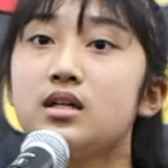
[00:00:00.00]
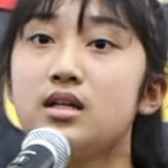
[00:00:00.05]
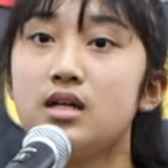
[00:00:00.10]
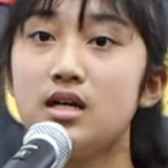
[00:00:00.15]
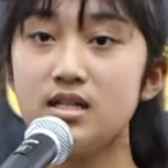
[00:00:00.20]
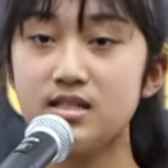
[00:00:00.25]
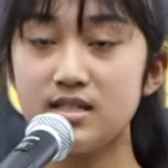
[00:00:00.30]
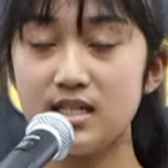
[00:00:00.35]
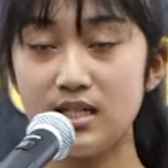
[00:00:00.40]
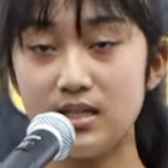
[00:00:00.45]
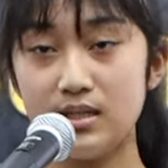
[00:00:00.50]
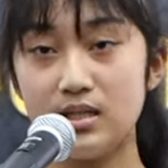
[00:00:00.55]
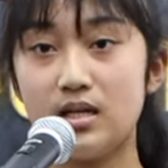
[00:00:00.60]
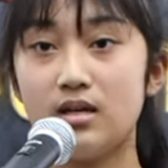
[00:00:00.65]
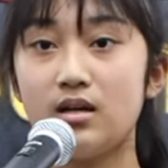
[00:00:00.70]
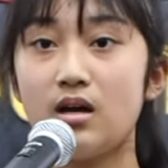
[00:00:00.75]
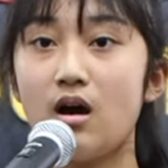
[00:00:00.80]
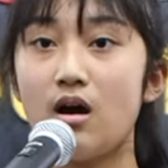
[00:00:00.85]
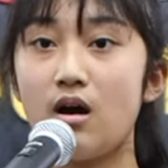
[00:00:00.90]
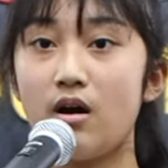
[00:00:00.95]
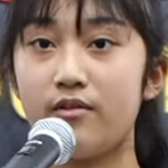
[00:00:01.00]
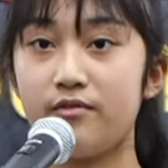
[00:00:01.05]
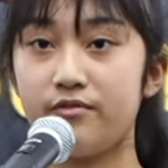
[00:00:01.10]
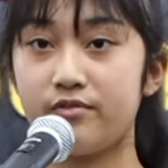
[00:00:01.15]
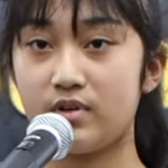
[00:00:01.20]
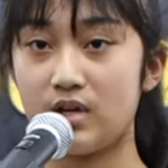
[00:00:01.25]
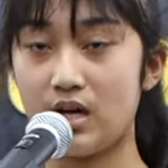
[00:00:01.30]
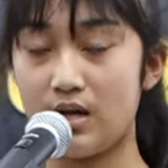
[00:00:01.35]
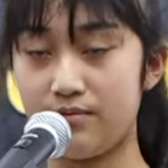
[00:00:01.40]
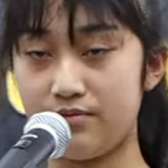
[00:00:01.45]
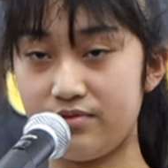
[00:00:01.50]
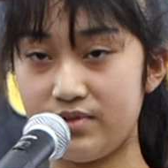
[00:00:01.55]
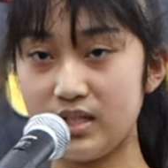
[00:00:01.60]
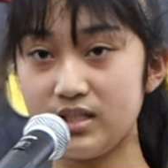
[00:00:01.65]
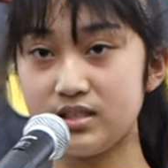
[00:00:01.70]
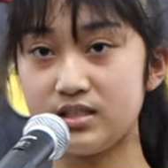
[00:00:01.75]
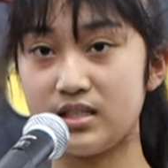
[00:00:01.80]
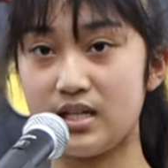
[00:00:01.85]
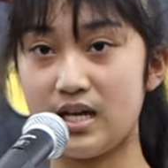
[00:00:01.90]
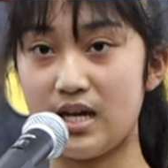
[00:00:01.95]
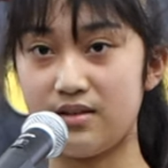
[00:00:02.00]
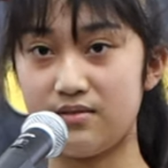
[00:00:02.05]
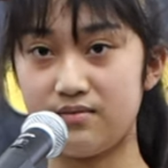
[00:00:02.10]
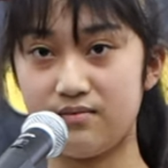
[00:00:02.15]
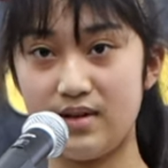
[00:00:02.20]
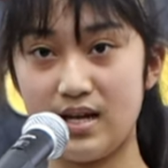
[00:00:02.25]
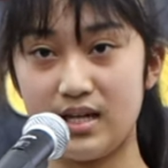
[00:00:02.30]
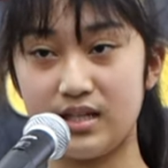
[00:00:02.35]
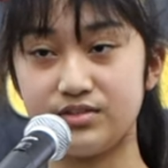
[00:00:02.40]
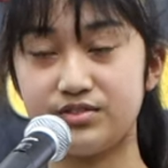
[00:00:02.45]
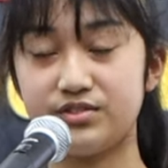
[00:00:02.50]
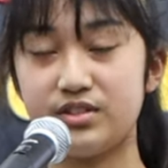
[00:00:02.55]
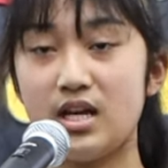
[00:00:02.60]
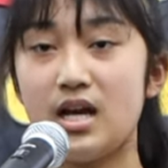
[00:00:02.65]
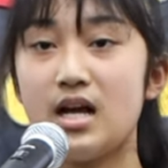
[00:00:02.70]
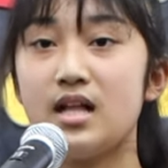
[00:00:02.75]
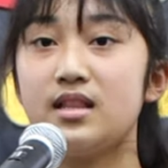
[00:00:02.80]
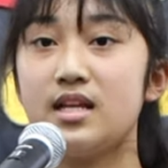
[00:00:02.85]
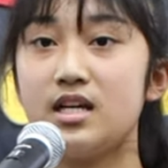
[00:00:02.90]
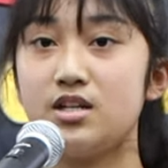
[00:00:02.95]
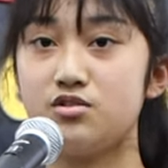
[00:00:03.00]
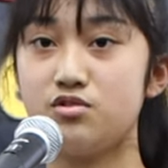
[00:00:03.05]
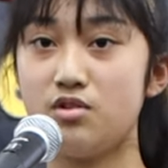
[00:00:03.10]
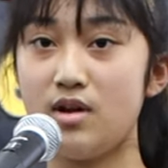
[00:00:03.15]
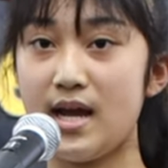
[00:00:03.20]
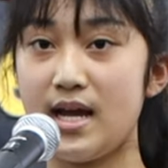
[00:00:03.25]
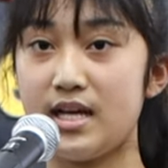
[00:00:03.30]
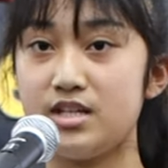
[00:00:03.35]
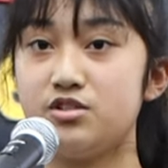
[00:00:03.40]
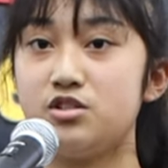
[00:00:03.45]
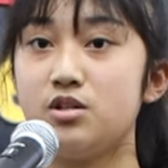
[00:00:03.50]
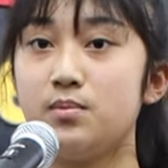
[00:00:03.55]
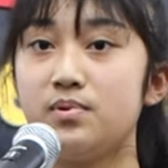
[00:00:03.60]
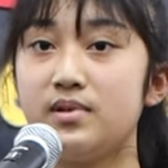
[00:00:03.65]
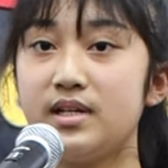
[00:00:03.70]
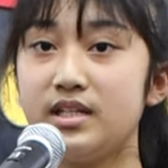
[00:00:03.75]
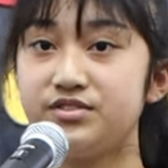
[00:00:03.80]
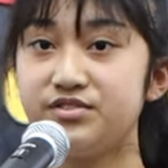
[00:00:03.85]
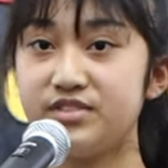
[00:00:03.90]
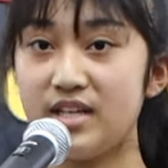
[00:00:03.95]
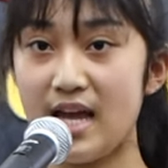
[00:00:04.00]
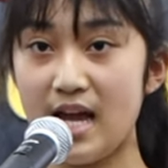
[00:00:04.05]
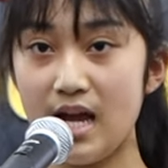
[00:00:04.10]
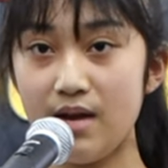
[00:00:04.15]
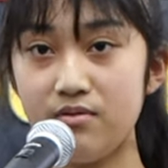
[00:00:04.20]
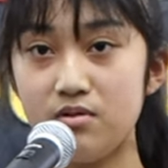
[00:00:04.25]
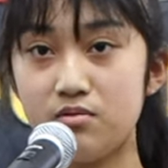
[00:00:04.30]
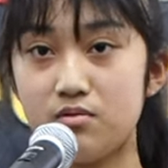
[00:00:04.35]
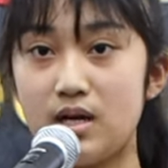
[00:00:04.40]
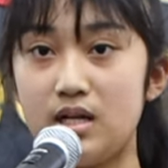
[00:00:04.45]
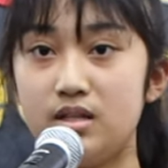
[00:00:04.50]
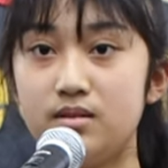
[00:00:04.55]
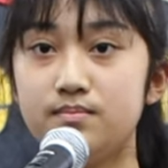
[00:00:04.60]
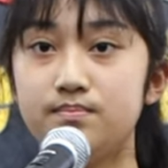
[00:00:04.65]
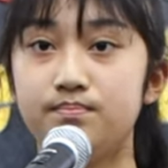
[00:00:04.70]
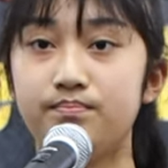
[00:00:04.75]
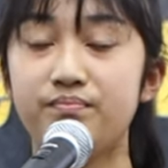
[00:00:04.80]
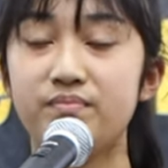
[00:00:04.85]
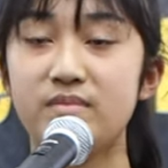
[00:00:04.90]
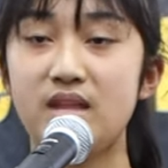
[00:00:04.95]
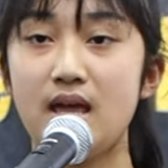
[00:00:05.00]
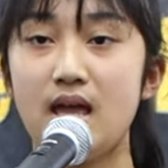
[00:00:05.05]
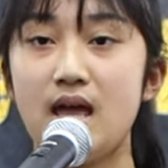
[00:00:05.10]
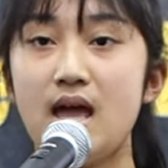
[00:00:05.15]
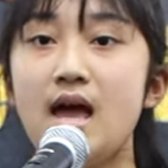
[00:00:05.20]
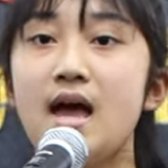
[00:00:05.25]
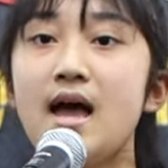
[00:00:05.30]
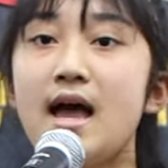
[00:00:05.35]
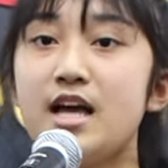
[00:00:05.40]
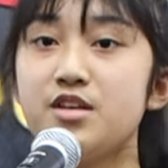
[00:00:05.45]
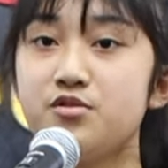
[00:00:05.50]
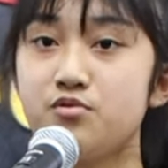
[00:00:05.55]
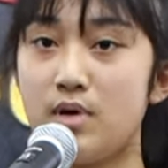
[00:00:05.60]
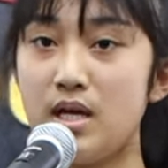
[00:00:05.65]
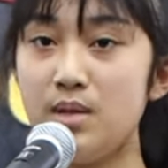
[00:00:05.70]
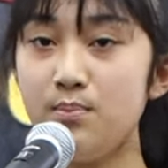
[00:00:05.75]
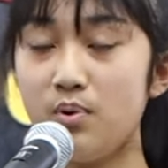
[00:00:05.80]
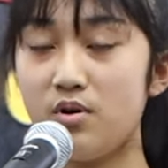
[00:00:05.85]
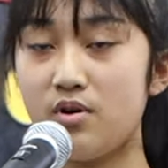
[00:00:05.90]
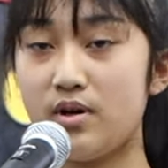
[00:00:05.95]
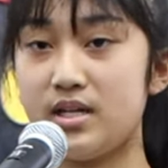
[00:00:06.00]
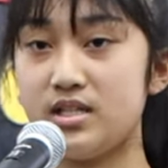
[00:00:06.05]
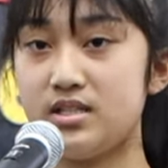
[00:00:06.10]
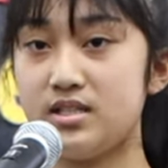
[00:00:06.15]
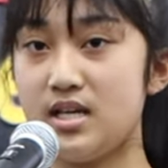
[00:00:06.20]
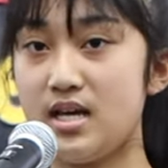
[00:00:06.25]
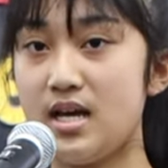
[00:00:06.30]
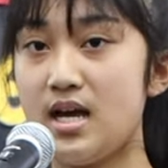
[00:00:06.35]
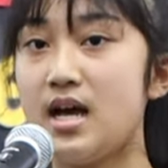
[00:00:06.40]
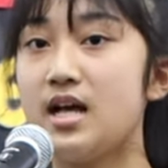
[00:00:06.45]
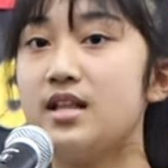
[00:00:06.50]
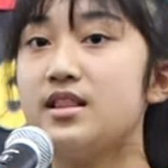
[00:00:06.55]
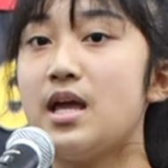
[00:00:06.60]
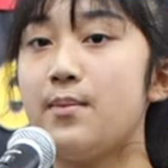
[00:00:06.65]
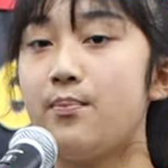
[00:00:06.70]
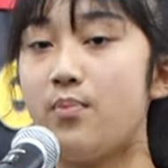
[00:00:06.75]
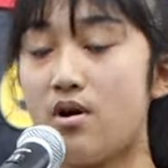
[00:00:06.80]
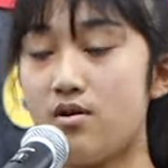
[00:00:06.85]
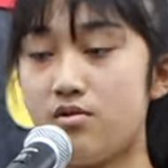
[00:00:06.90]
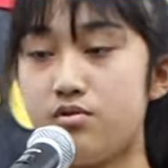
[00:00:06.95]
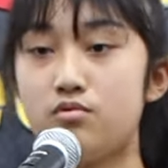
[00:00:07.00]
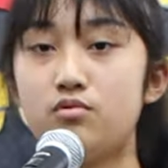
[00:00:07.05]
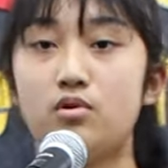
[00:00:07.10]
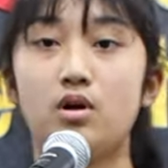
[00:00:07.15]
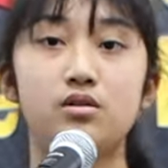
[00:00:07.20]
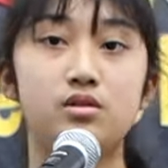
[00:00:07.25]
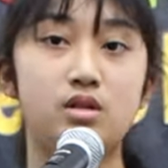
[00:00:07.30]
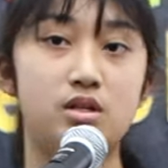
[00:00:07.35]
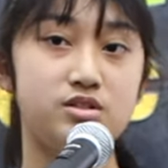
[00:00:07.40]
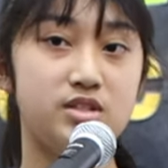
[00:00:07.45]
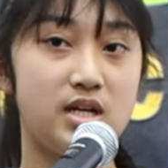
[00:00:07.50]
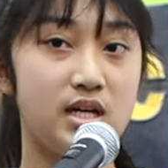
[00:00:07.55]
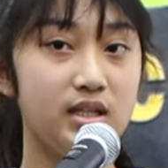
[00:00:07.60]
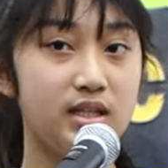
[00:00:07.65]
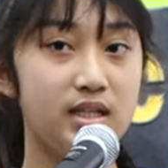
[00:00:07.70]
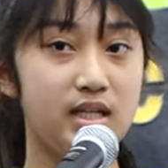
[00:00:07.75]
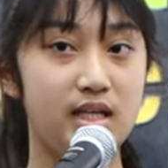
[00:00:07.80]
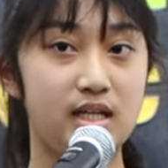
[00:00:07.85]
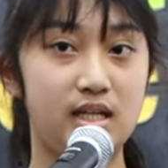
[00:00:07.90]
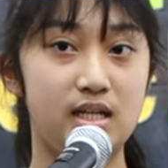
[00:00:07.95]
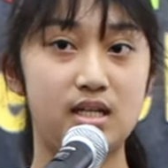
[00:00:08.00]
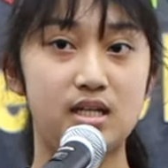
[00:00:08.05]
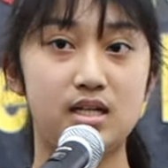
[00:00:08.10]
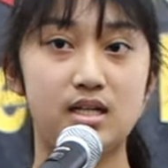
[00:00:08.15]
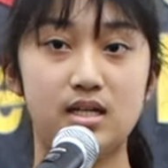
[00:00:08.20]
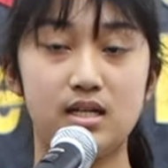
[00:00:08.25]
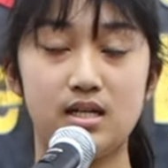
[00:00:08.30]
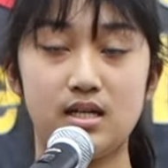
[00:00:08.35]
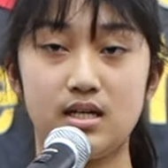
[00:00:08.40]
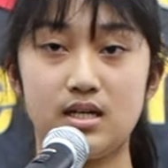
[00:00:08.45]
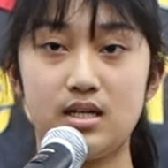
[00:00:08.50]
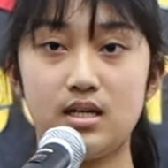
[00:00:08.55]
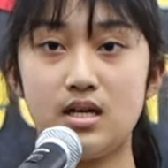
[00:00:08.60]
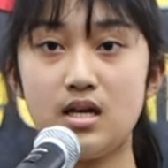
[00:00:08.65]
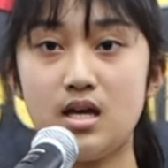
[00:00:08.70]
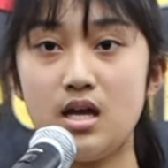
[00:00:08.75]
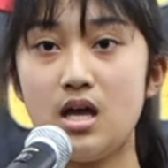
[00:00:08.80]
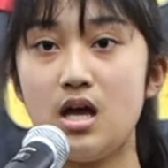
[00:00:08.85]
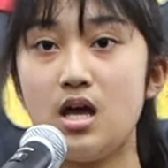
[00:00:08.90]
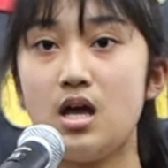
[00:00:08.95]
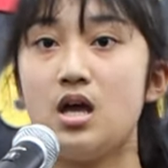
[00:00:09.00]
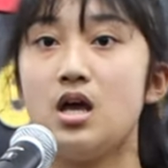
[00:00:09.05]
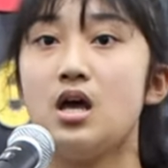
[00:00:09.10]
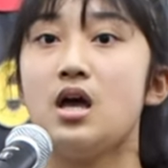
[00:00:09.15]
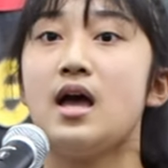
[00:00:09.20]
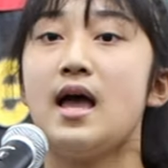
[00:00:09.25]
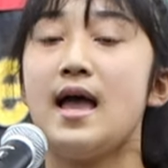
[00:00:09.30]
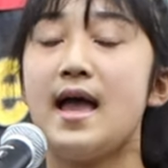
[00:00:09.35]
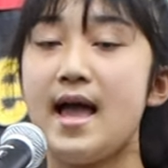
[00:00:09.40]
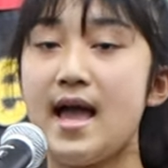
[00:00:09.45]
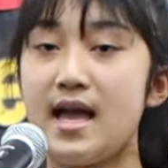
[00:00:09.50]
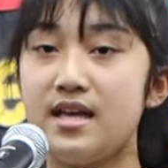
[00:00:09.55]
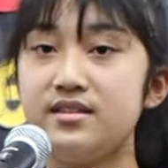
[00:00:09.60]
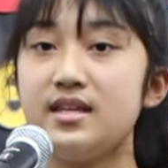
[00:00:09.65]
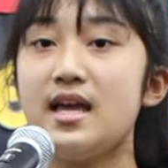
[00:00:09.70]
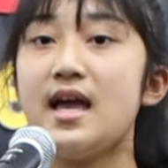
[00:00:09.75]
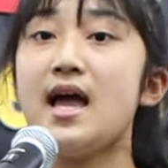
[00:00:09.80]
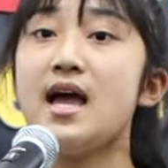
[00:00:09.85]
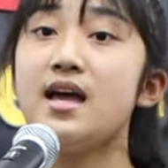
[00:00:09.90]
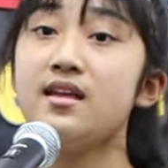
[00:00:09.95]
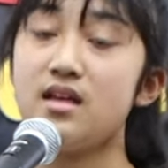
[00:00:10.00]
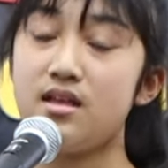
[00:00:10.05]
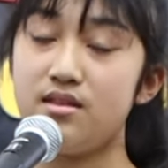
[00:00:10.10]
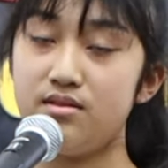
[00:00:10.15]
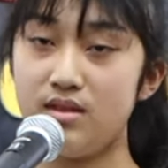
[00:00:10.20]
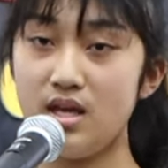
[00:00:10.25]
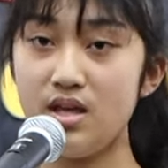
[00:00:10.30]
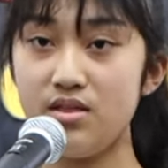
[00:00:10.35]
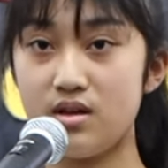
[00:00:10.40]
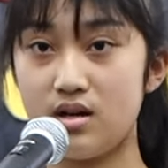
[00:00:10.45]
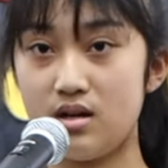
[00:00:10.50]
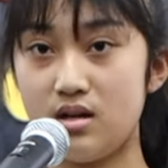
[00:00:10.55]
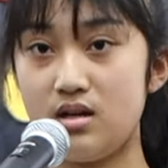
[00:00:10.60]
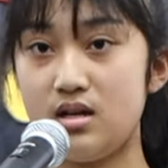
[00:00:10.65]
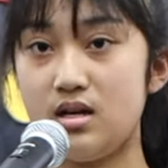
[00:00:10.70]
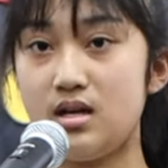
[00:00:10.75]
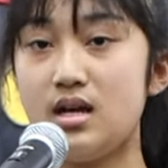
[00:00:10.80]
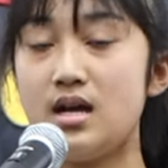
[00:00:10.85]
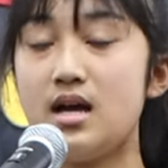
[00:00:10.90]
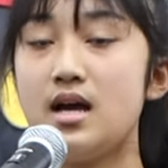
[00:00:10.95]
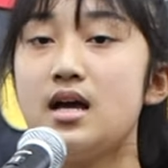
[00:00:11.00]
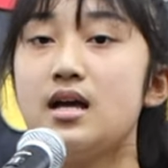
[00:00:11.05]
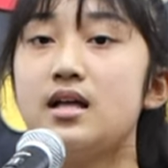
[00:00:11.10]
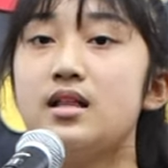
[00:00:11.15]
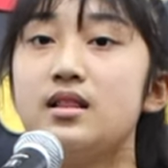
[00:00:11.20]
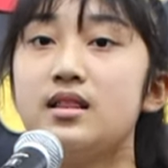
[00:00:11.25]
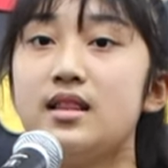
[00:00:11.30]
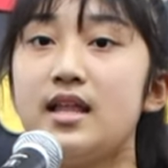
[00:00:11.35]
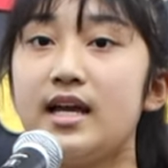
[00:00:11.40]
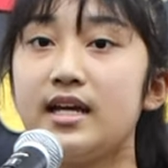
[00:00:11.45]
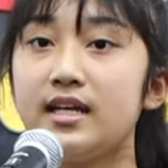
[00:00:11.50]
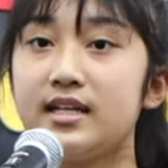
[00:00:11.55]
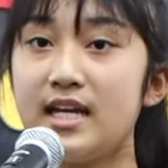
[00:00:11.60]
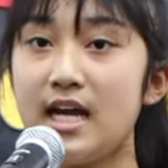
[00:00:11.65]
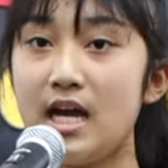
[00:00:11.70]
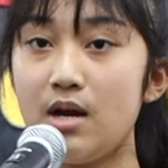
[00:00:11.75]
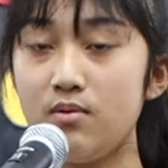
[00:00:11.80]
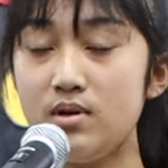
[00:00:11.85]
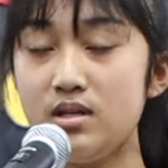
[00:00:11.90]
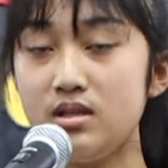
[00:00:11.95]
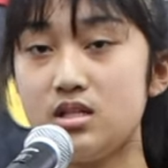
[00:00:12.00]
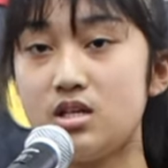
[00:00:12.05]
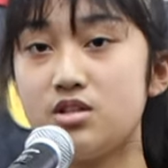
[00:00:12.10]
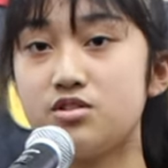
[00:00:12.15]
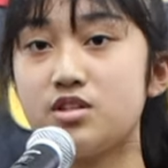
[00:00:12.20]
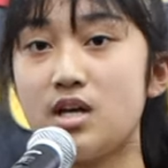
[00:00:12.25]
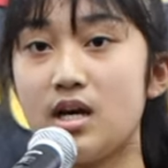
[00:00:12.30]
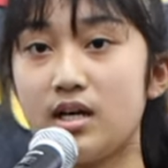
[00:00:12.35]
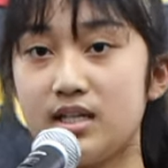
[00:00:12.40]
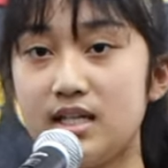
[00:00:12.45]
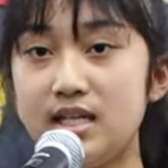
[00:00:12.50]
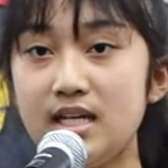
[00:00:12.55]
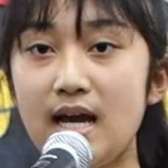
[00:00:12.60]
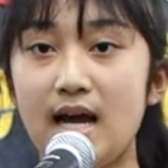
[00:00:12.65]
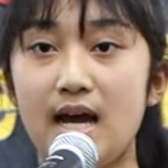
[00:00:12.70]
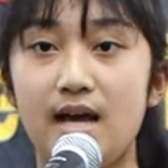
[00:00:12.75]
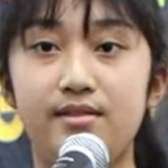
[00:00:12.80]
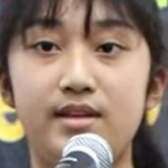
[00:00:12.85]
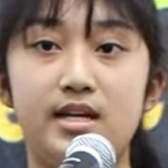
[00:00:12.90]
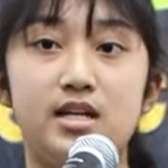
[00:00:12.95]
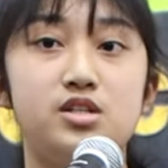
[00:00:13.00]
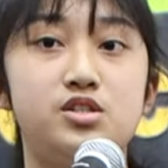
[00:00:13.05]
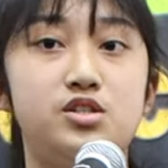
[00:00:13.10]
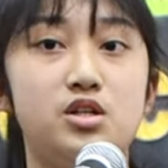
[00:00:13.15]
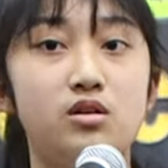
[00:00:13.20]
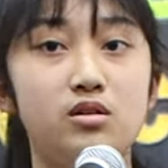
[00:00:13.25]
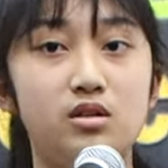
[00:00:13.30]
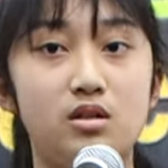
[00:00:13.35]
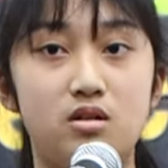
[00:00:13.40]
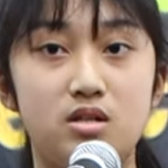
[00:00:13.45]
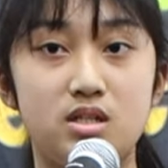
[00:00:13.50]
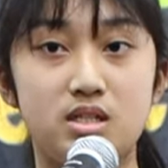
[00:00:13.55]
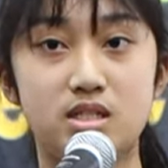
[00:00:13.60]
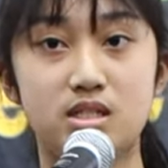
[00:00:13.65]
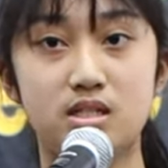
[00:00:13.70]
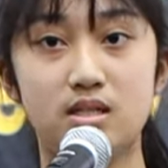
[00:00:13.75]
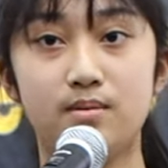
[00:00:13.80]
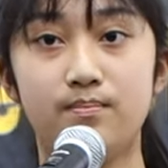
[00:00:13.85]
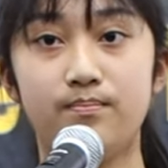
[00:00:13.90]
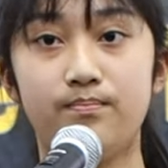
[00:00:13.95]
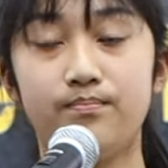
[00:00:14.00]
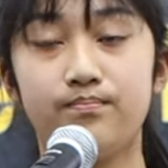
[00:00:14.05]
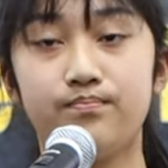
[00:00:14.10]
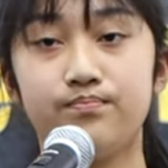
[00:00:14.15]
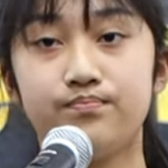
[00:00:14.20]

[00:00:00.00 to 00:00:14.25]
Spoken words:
Cousin of conflicting advice, they tried to please everyone. At one point, they both rode the donkey, and at another, they carried the donkey on their shoulders.